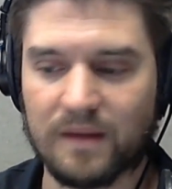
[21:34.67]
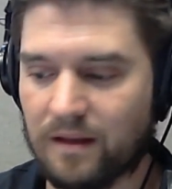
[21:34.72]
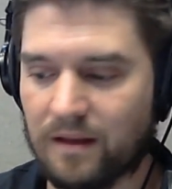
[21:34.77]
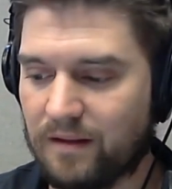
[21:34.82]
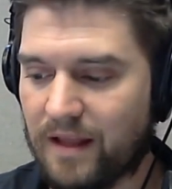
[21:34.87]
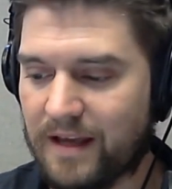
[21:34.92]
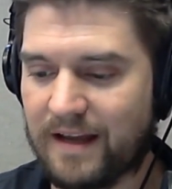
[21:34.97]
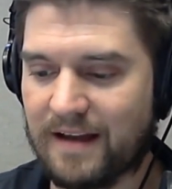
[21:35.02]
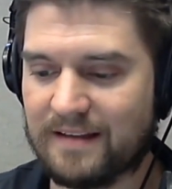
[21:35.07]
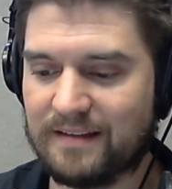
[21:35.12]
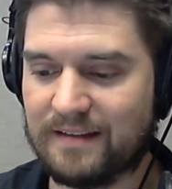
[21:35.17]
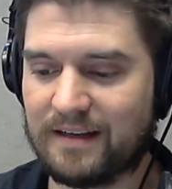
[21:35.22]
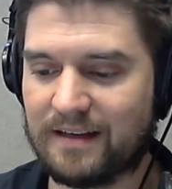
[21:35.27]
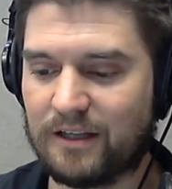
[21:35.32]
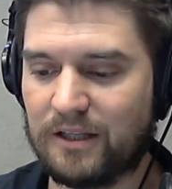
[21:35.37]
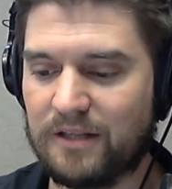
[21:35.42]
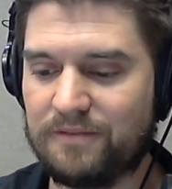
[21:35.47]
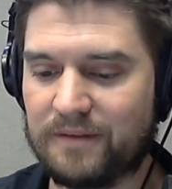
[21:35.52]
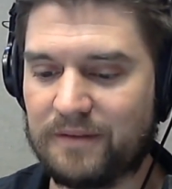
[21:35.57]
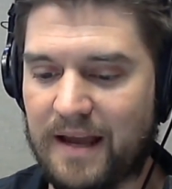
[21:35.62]
Like I said,
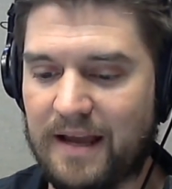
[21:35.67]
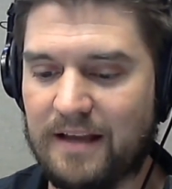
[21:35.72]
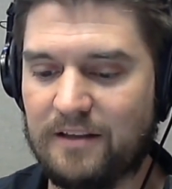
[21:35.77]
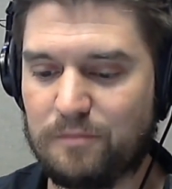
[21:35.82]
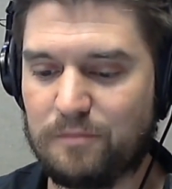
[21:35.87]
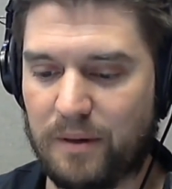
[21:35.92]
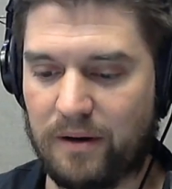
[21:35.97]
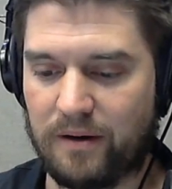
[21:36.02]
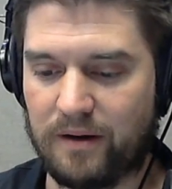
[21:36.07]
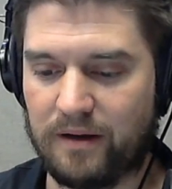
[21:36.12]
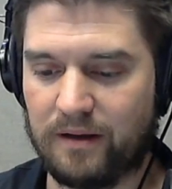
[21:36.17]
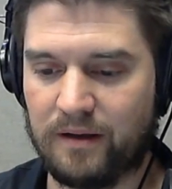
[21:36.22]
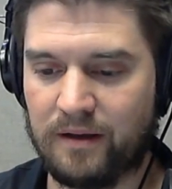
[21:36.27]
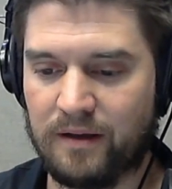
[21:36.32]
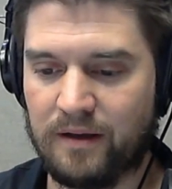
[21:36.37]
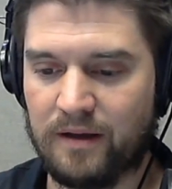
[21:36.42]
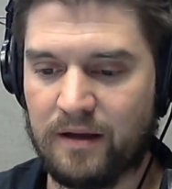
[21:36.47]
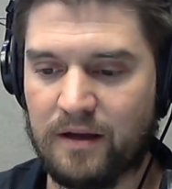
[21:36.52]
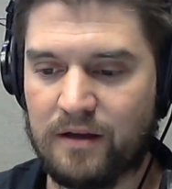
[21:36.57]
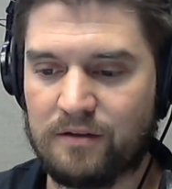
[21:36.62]
Kliff Kingsbury
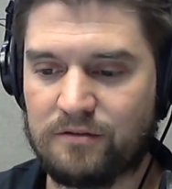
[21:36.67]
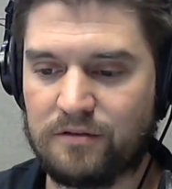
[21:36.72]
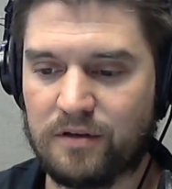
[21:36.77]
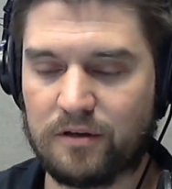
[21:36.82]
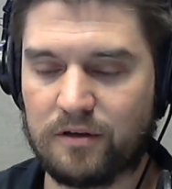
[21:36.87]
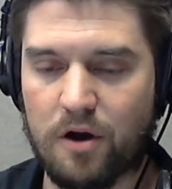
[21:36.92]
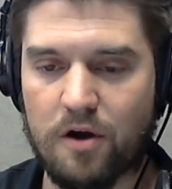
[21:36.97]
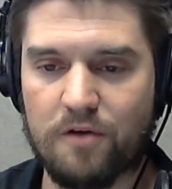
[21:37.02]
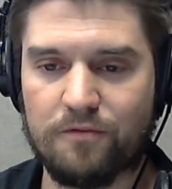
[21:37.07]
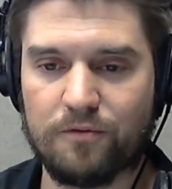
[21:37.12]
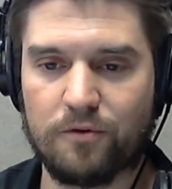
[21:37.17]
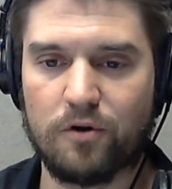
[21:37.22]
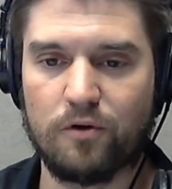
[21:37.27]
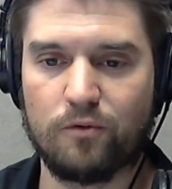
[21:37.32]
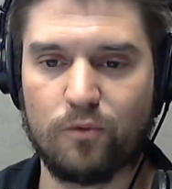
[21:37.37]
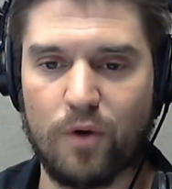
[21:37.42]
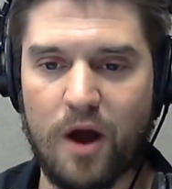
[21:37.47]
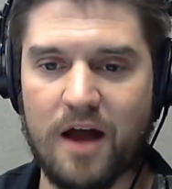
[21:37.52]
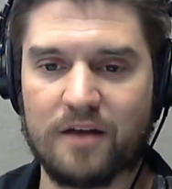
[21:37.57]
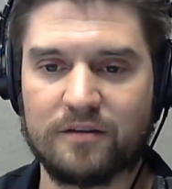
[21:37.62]
took over a
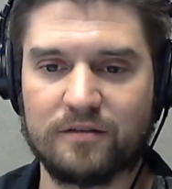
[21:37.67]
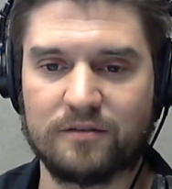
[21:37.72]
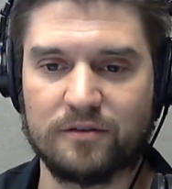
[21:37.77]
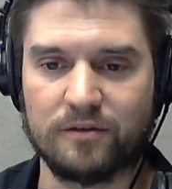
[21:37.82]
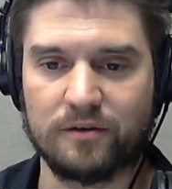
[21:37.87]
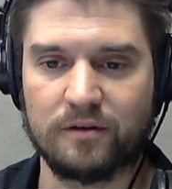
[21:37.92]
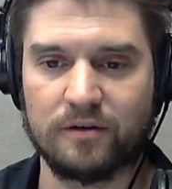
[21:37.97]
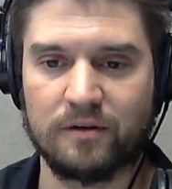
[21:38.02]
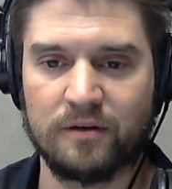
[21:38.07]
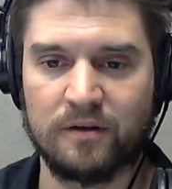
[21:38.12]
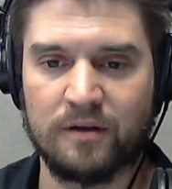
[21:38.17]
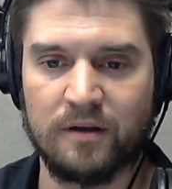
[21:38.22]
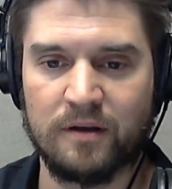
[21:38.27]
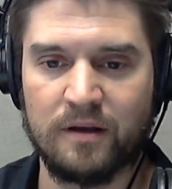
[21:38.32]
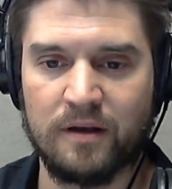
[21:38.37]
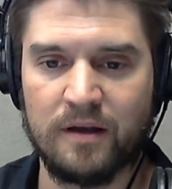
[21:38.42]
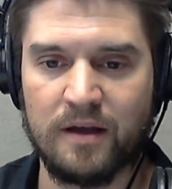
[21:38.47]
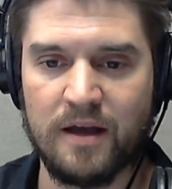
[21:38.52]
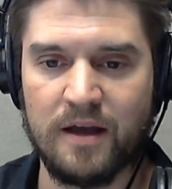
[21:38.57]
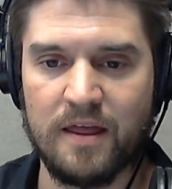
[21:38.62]
roster
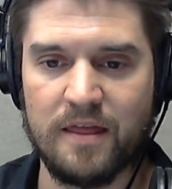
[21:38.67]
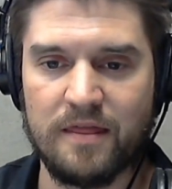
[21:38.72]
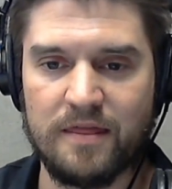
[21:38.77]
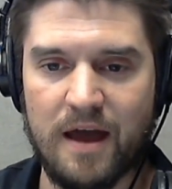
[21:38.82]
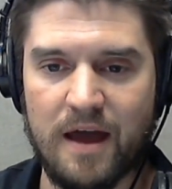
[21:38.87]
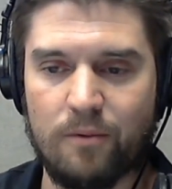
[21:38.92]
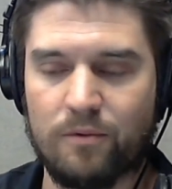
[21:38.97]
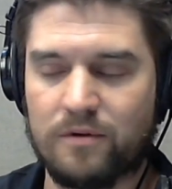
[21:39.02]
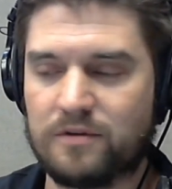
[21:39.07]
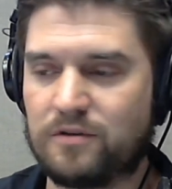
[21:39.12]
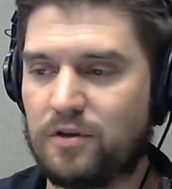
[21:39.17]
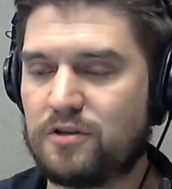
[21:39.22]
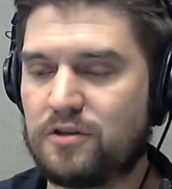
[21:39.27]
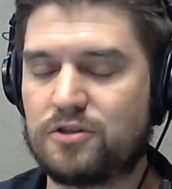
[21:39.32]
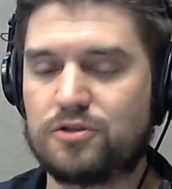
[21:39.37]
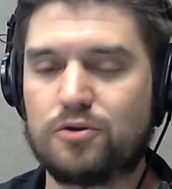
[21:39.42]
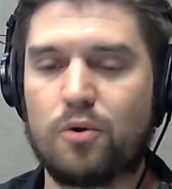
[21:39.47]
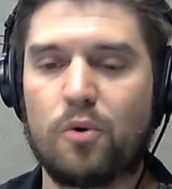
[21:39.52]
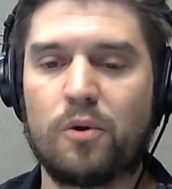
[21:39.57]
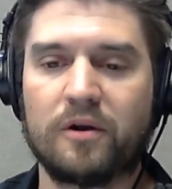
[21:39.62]
that was
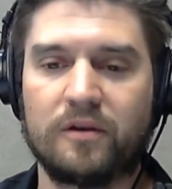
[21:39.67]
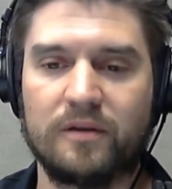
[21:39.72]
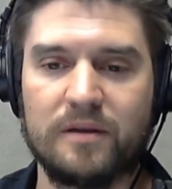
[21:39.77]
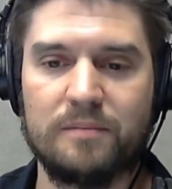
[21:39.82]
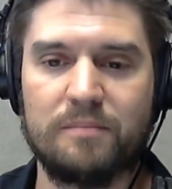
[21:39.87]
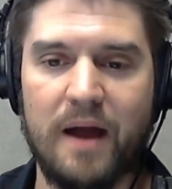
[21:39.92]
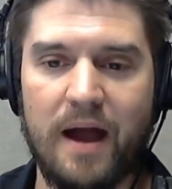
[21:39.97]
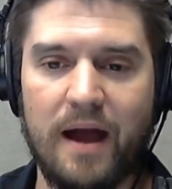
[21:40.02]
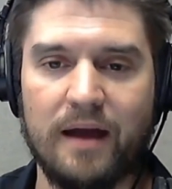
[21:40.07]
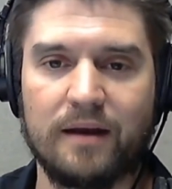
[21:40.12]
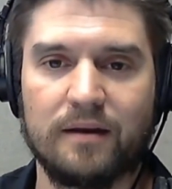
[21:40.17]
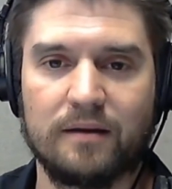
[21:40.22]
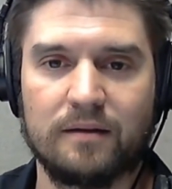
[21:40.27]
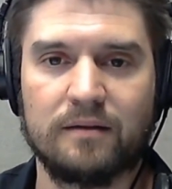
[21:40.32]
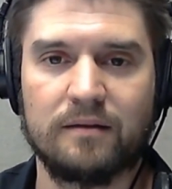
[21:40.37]
historically bad.